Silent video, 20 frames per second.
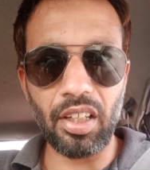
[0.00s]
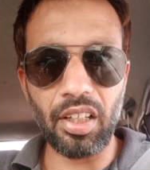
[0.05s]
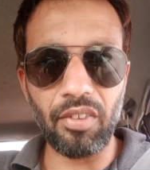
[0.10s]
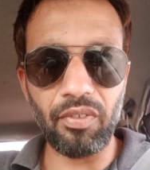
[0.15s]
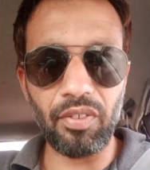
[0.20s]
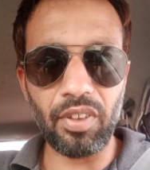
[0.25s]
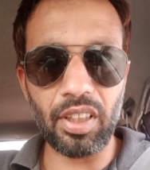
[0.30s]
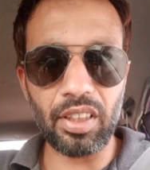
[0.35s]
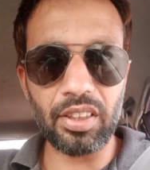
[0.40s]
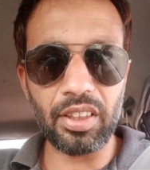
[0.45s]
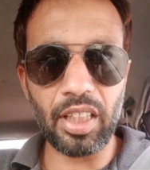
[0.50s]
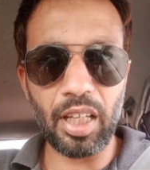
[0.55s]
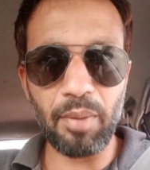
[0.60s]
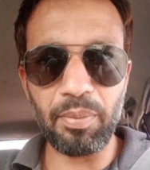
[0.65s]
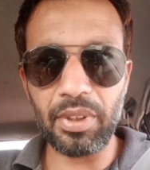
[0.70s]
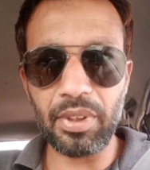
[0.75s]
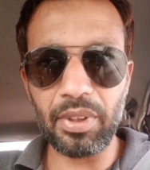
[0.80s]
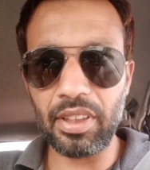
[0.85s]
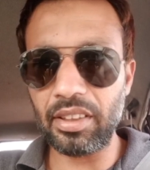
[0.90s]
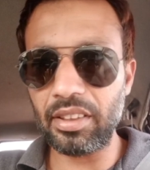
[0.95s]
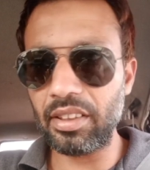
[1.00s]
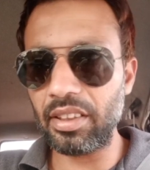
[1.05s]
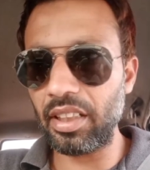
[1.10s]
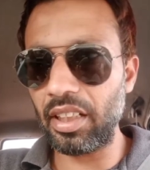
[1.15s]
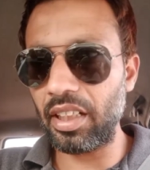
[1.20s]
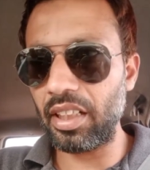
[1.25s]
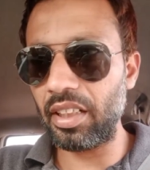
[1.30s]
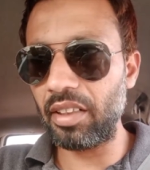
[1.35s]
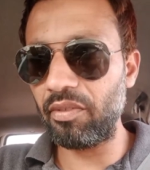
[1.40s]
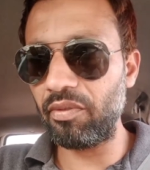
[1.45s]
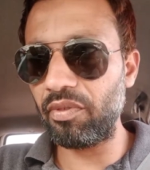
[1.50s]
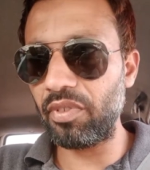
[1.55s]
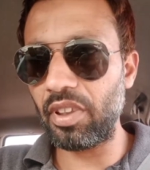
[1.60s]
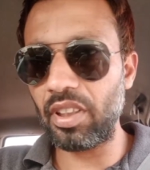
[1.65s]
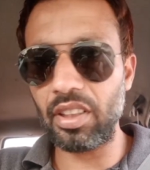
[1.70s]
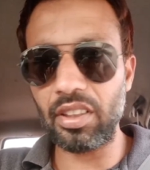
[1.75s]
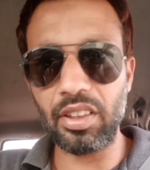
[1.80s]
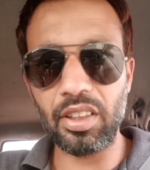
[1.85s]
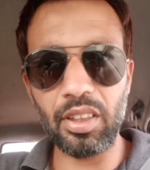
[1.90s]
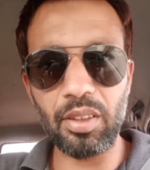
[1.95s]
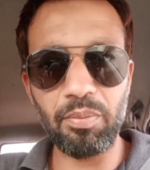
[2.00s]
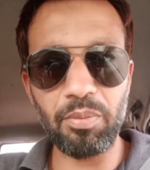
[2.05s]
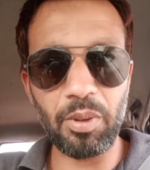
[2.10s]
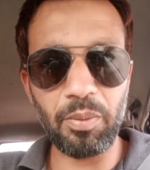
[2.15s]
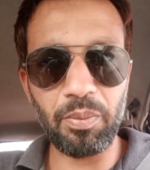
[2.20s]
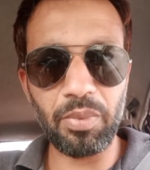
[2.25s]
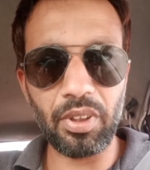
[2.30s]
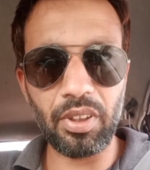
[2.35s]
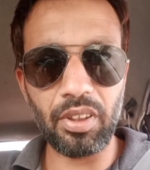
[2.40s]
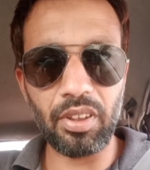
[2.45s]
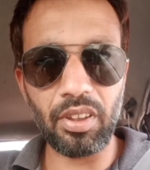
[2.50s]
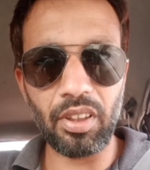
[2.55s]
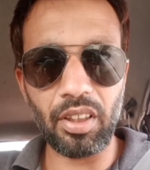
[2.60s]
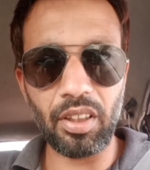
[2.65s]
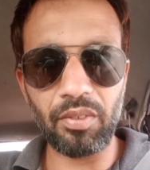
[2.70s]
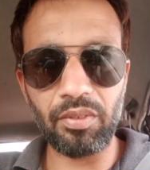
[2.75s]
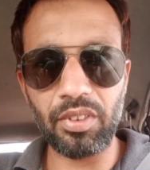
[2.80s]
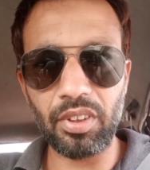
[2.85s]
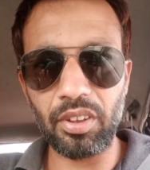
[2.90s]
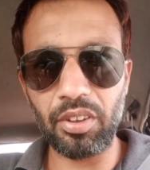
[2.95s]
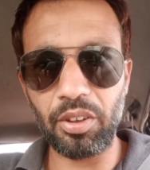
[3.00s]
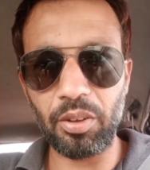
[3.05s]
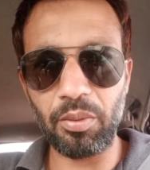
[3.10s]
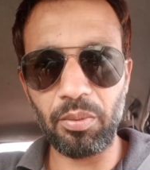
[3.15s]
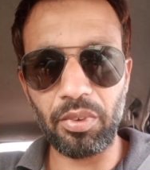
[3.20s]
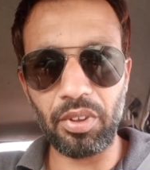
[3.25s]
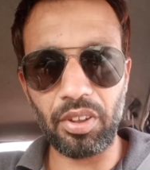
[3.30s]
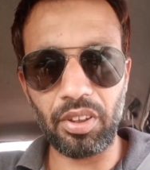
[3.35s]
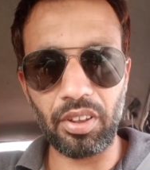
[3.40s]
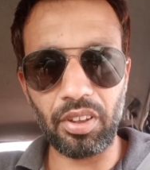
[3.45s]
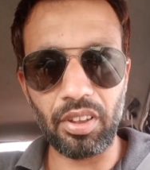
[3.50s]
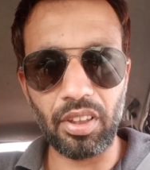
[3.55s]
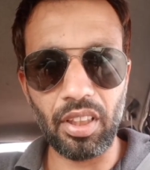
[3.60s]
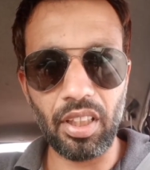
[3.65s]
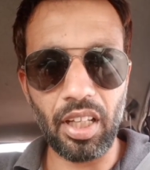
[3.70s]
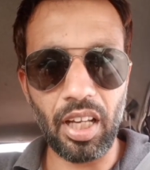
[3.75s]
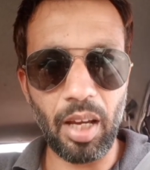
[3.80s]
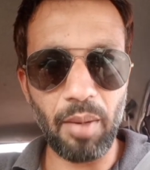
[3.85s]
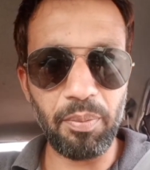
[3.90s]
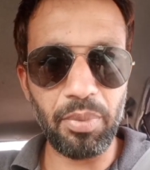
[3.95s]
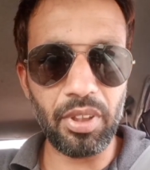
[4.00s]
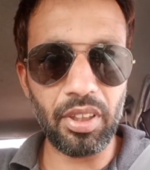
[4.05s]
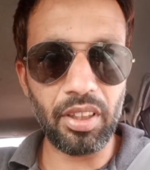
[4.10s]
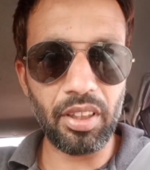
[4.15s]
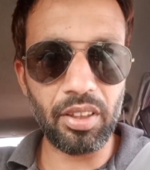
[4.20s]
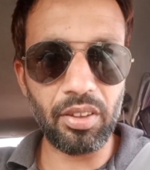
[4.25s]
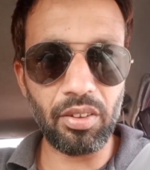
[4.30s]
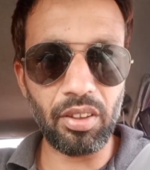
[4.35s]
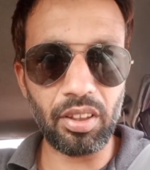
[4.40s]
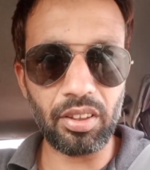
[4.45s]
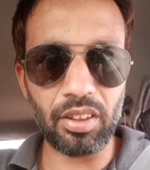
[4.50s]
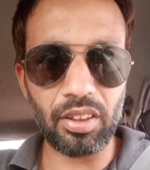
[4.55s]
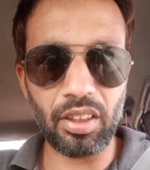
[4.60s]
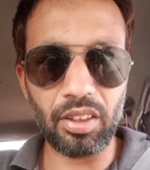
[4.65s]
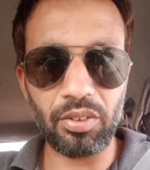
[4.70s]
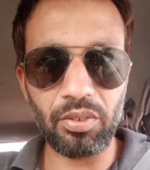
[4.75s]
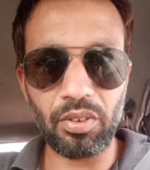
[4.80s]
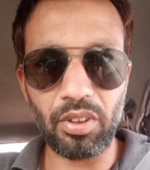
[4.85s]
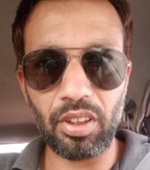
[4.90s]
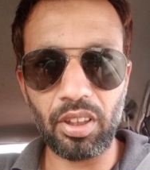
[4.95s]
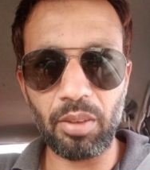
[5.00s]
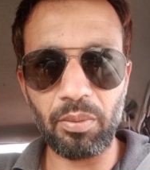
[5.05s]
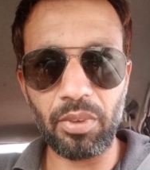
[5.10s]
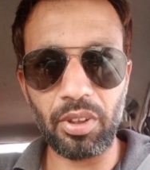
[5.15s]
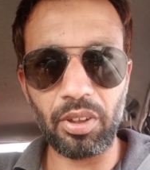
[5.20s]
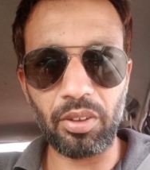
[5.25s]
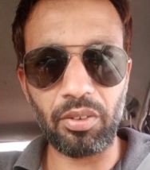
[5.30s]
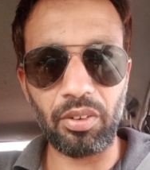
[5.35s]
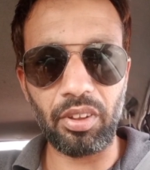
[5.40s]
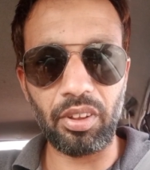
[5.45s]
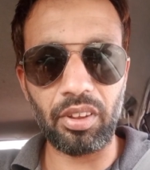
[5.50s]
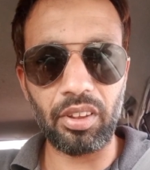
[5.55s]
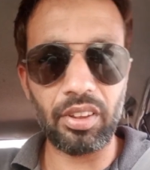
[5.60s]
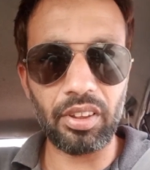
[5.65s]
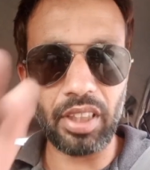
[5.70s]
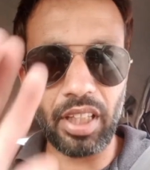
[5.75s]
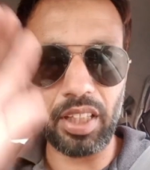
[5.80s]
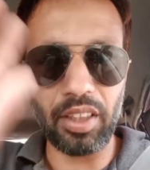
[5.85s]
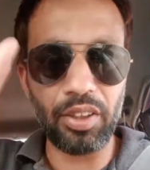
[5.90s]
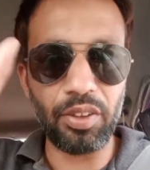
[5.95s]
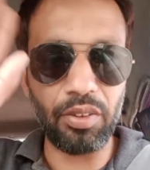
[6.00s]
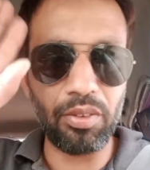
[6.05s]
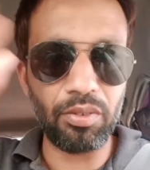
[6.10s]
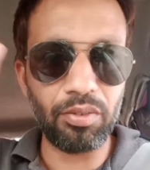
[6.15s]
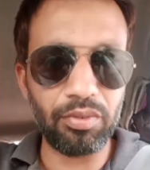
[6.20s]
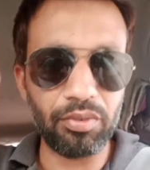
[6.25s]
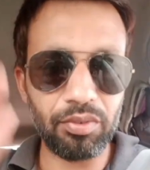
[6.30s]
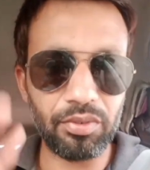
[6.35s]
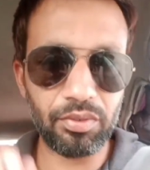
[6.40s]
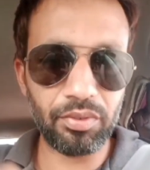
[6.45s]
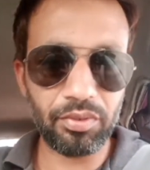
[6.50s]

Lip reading: for the happiness and for the people of their community. Happy Eid al-Adha to all of my colleagues. Thank you.